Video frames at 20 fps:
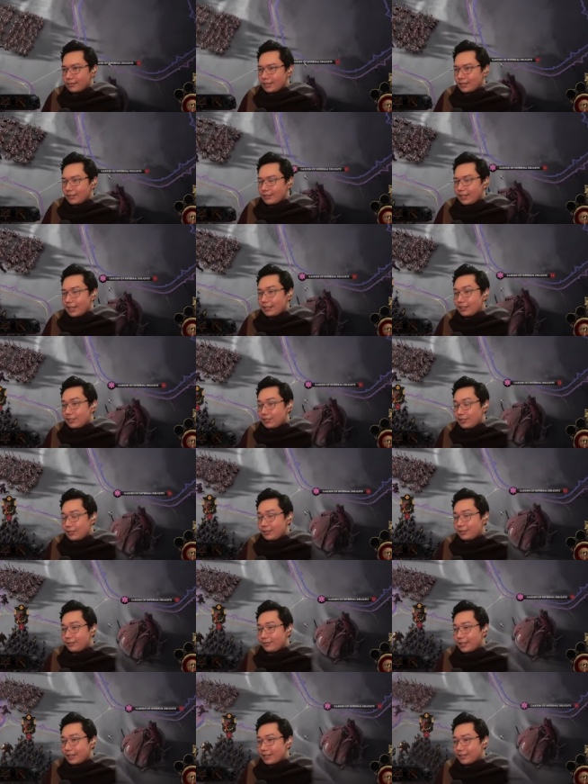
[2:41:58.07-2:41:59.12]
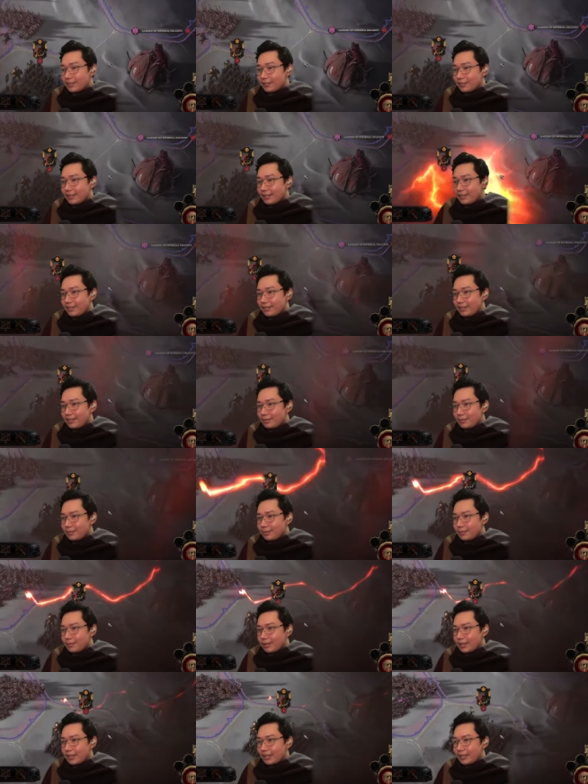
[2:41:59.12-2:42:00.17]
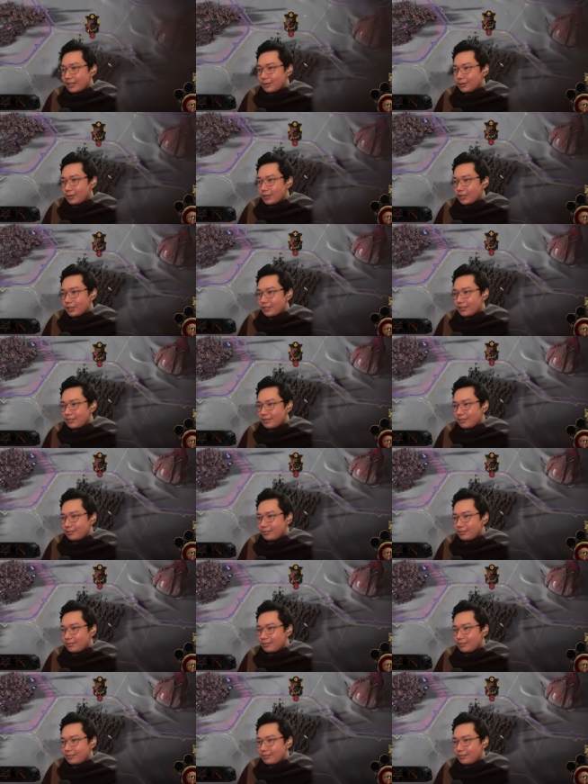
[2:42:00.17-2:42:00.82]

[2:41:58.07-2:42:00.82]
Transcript: So that's two victories. Working towards